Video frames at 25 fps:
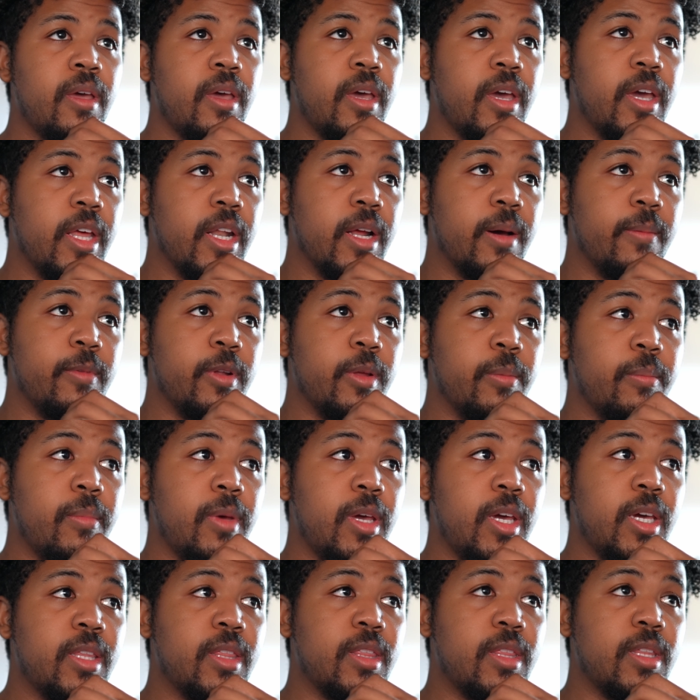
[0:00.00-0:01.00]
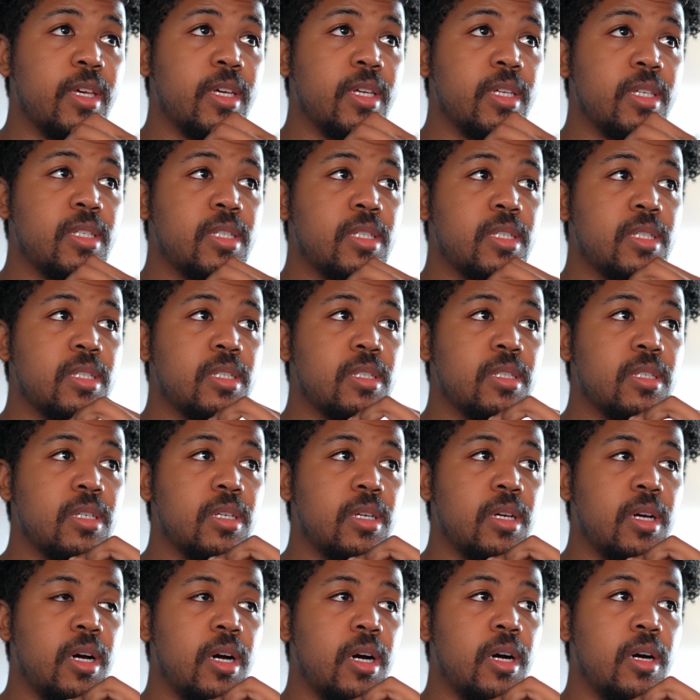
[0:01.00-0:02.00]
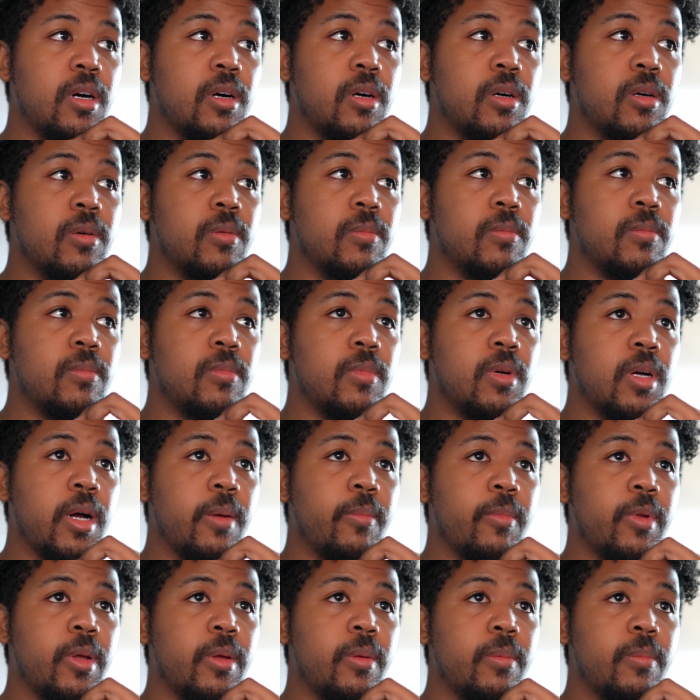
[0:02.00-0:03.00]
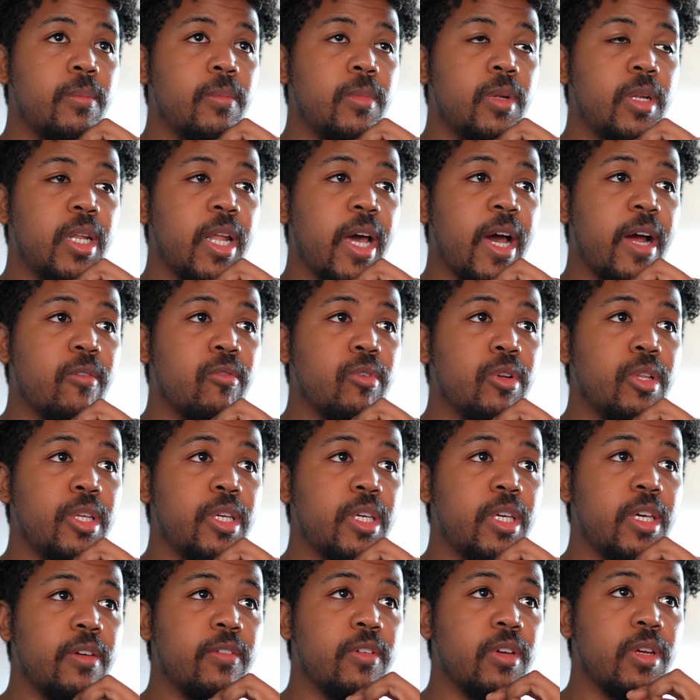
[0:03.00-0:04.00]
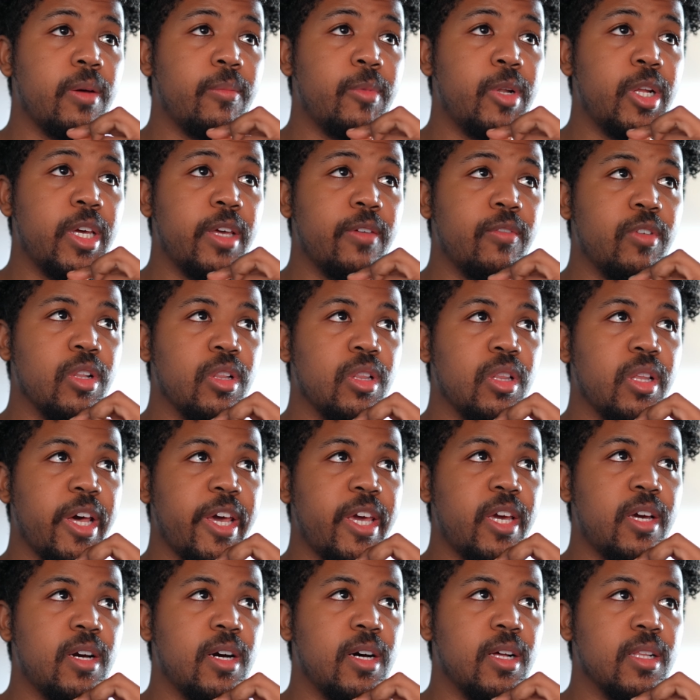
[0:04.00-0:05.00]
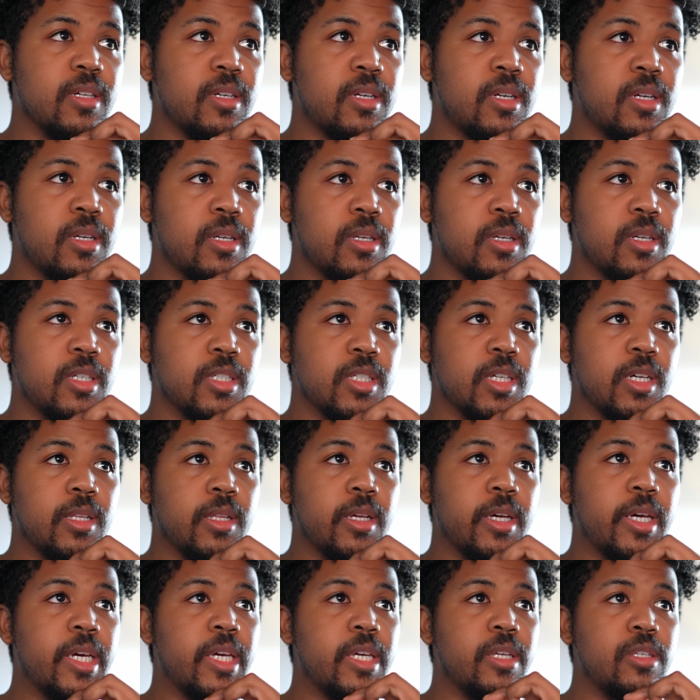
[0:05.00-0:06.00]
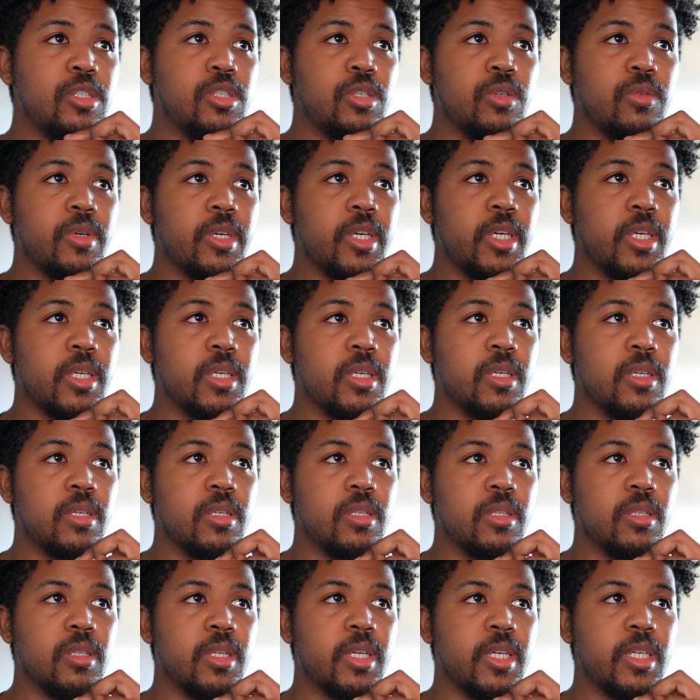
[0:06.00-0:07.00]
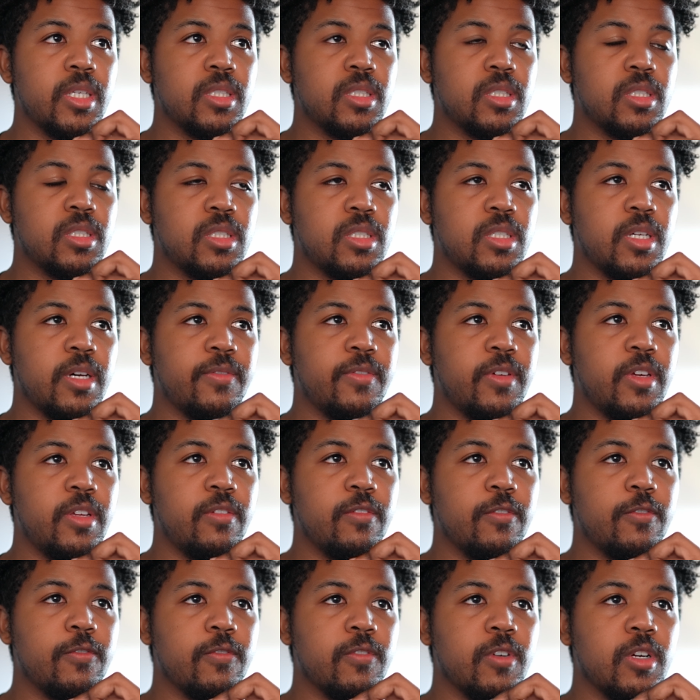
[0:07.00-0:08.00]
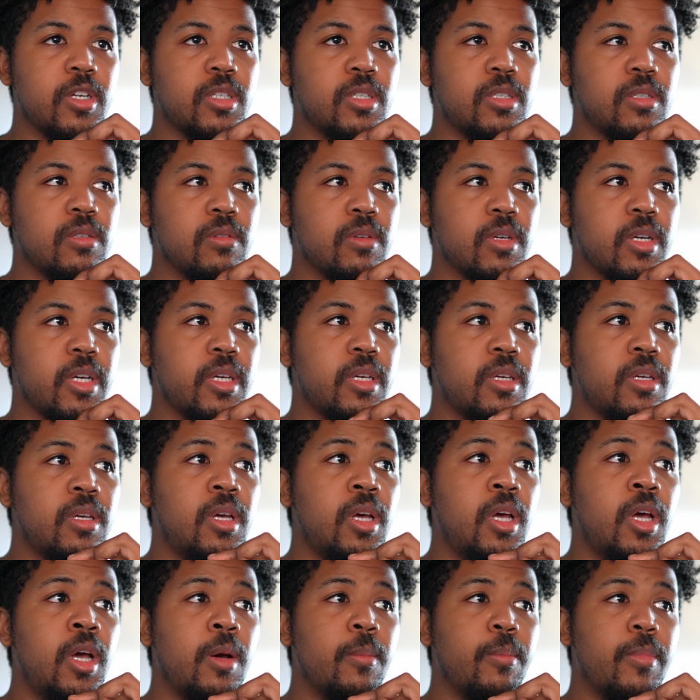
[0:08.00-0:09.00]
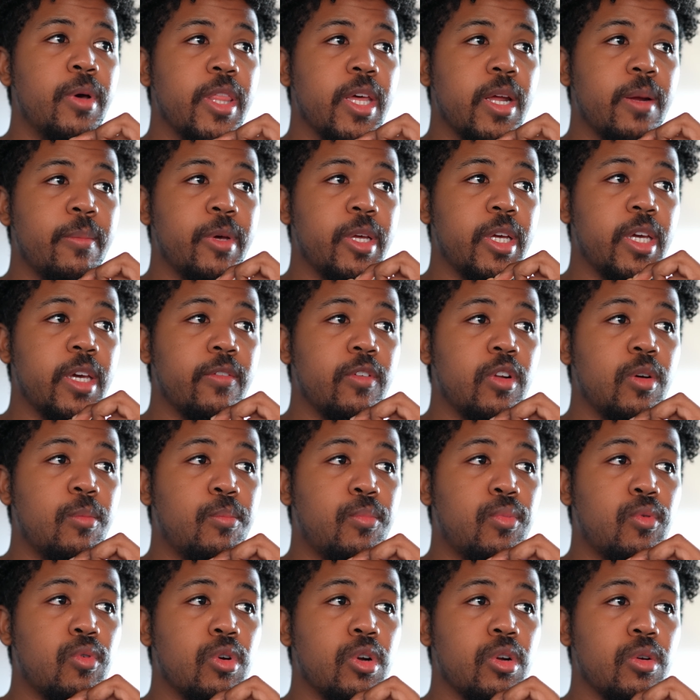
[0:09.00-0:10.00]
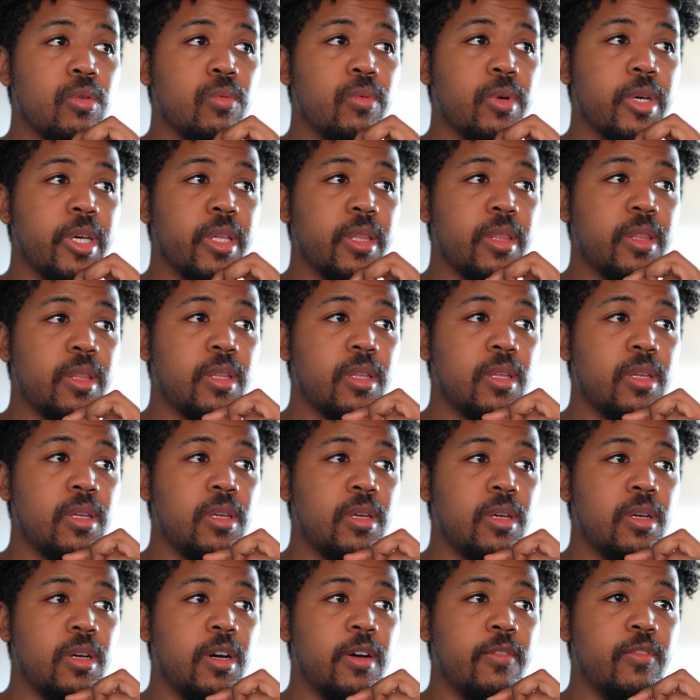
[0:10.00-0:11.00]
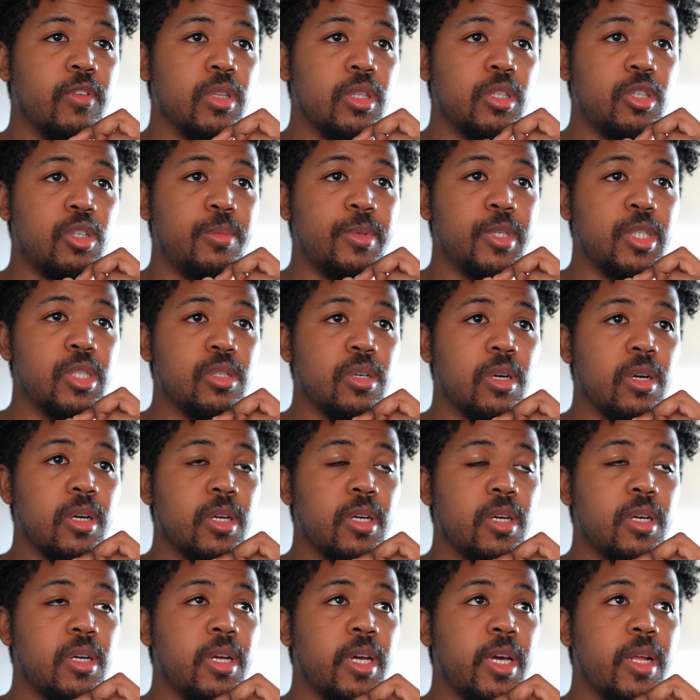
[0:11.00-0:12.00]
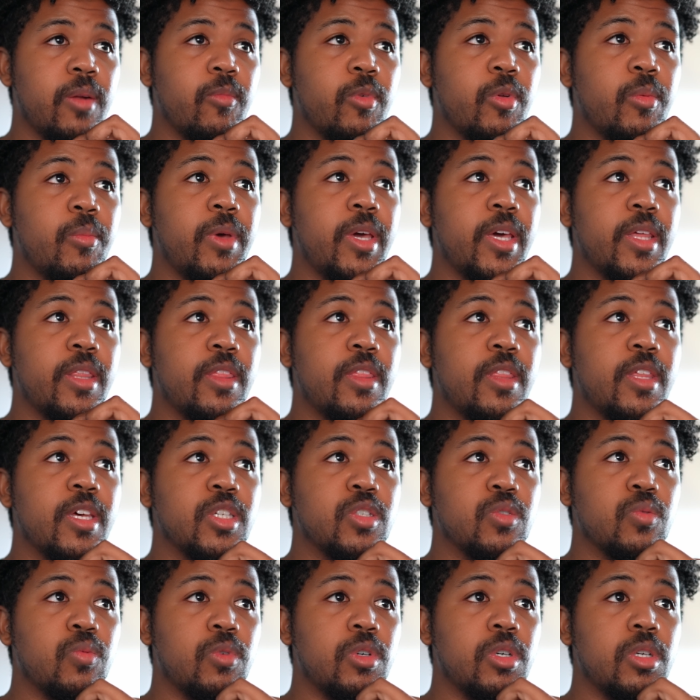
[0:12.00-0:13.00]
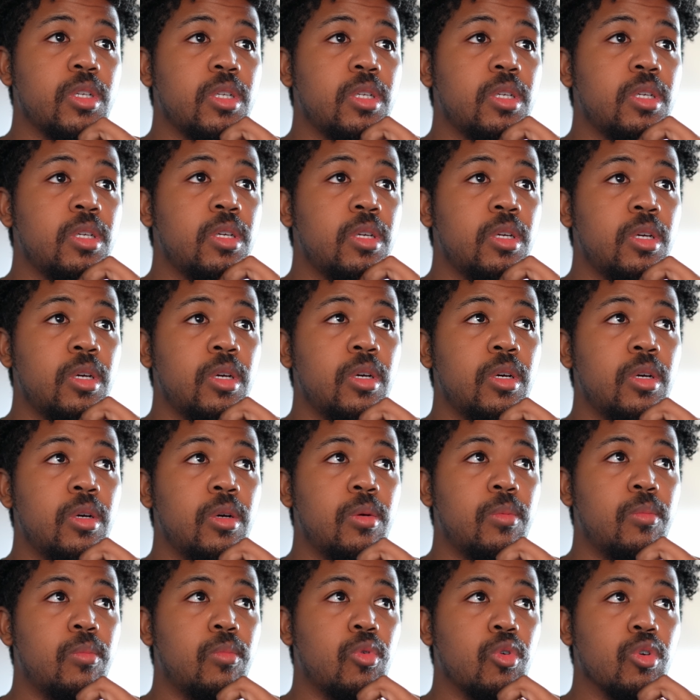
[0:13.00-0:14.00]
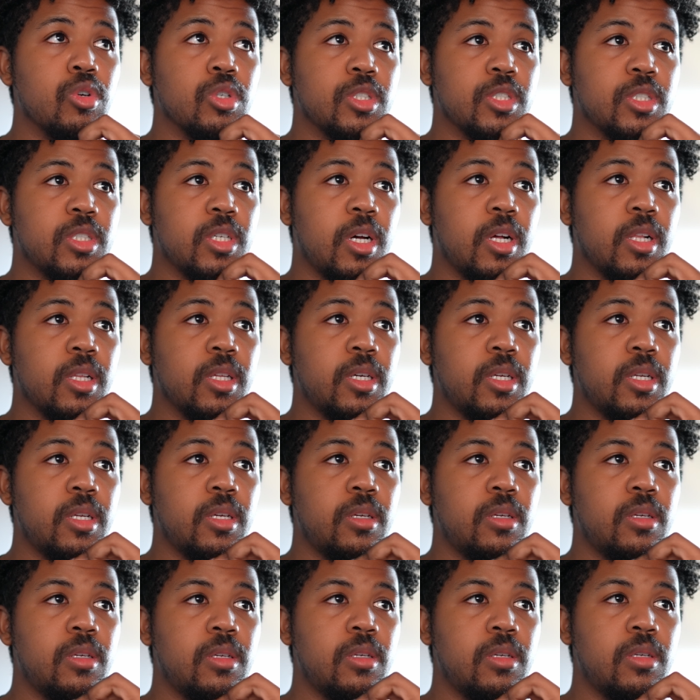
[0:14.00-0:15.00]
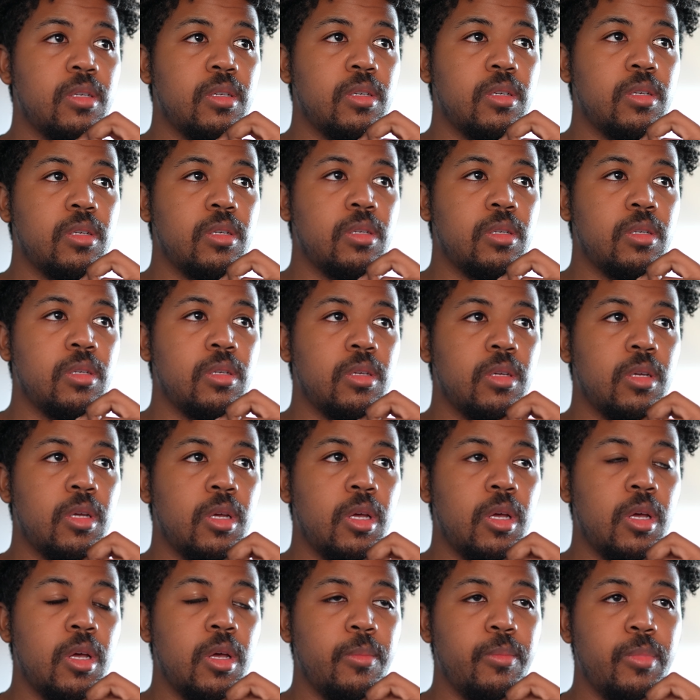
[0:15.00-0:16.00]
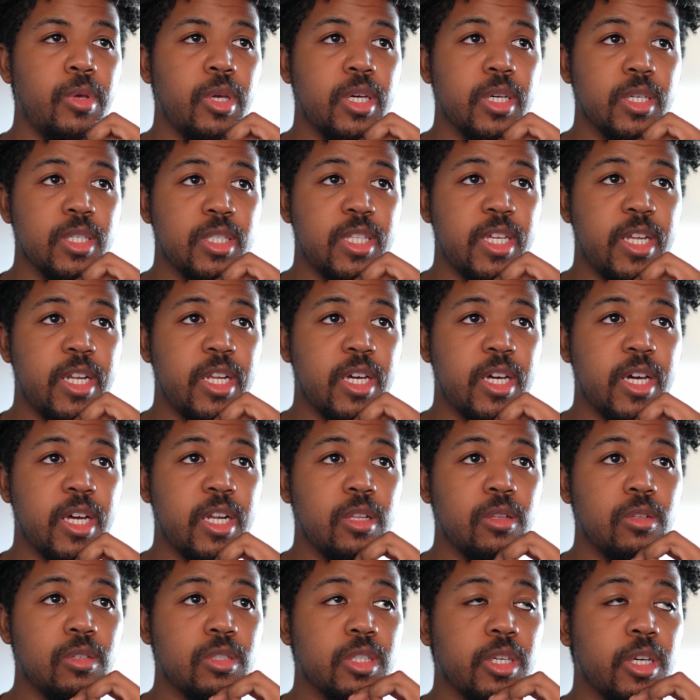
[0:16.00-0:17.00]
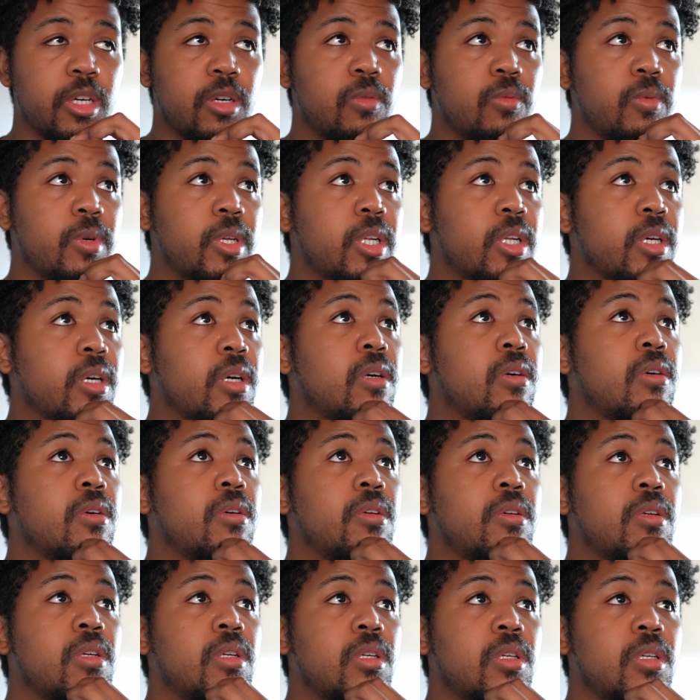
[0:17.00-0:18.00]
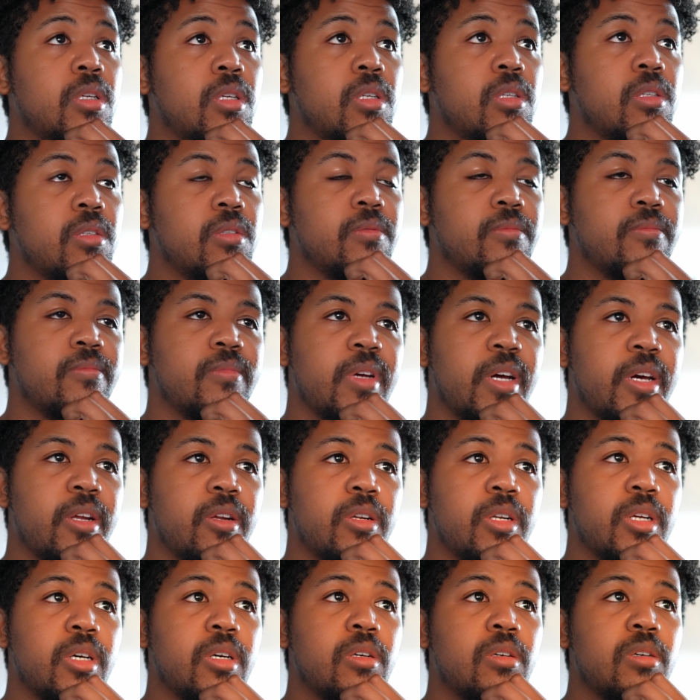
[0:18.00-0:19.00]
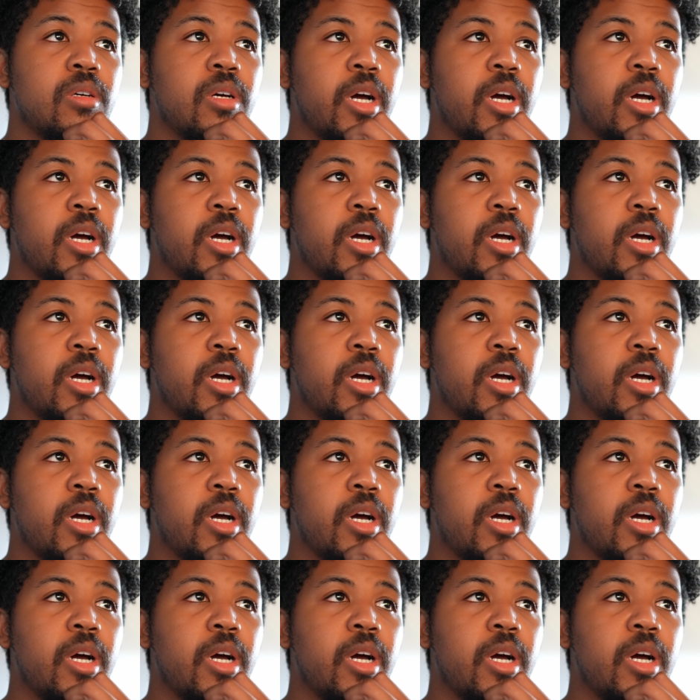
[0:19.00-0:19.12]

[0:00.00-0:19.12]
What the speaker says: And I'm going to make this, I'm going to not really give it, I'm going to give it a light color because I like doing like stuff in front, right? But then I'm going to give it a border width of a little bit darker, and I'm going to make this one more solid because then it kind of looks like a window. I don't know.